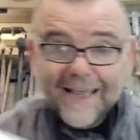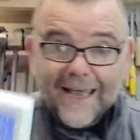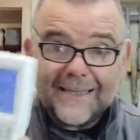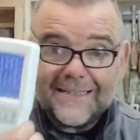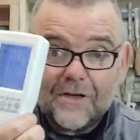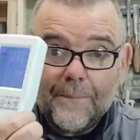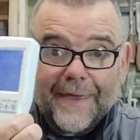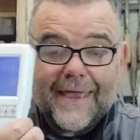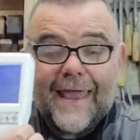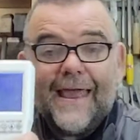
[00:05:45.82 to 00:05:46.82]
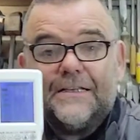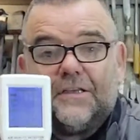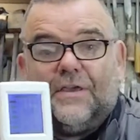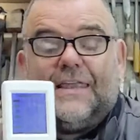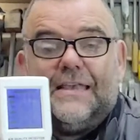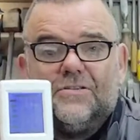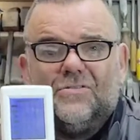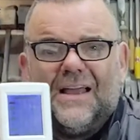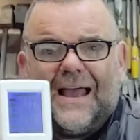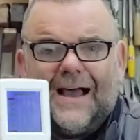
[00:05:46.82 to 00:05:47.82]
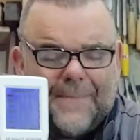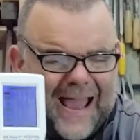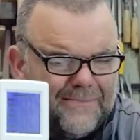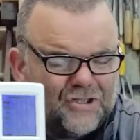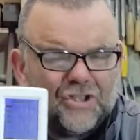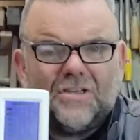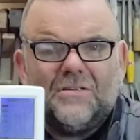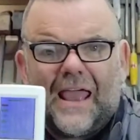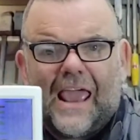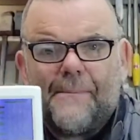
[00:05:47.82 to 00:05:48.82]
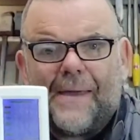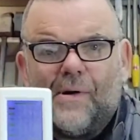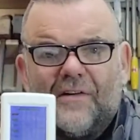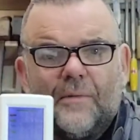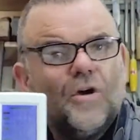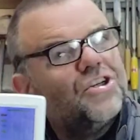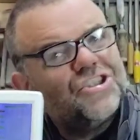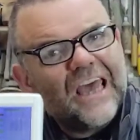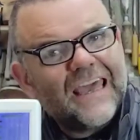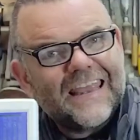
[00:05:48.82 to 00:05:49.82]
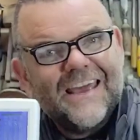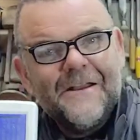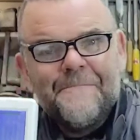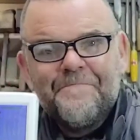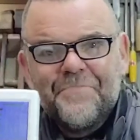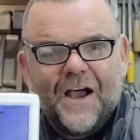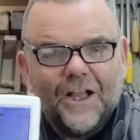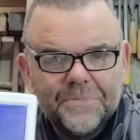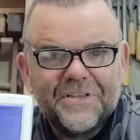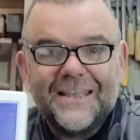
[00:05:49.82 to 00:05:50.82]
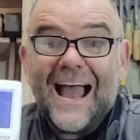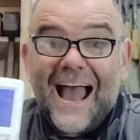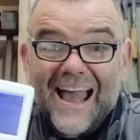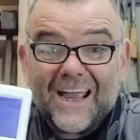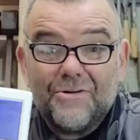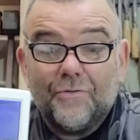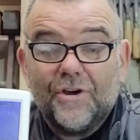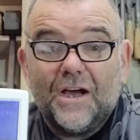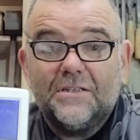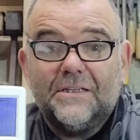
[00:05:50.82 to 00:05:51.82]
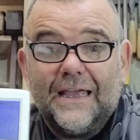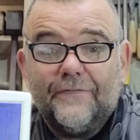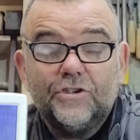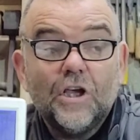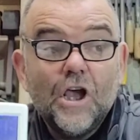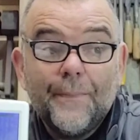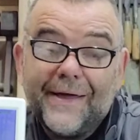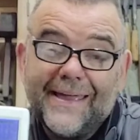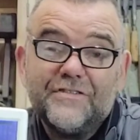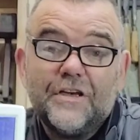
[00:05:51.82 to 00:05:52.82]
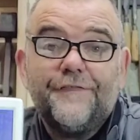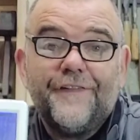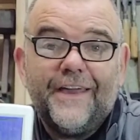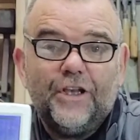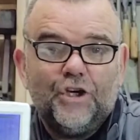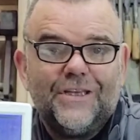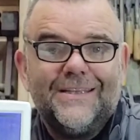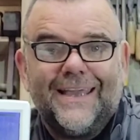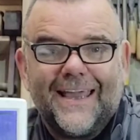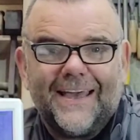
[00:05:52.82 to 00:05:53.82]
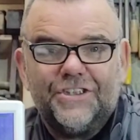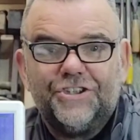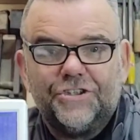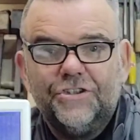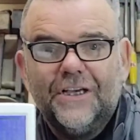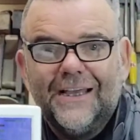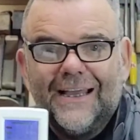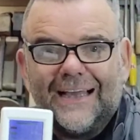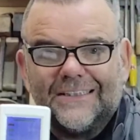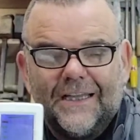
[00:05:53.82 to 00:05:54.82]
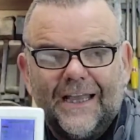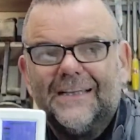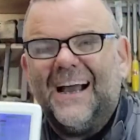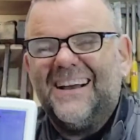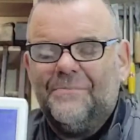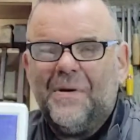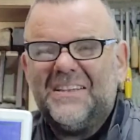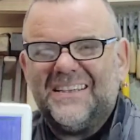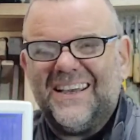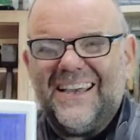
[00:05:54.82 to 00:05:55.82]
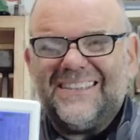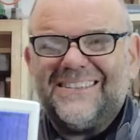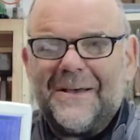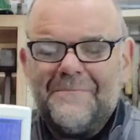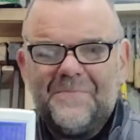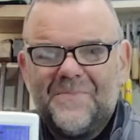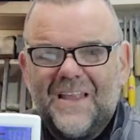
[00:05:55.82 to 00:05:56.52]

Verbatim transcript: and this little meter here, you can get these on Amazon and eBay. I'm not going to say they're 100% accurate regarding the levels, but it gives you a fairly good indication. As a, basically, it's a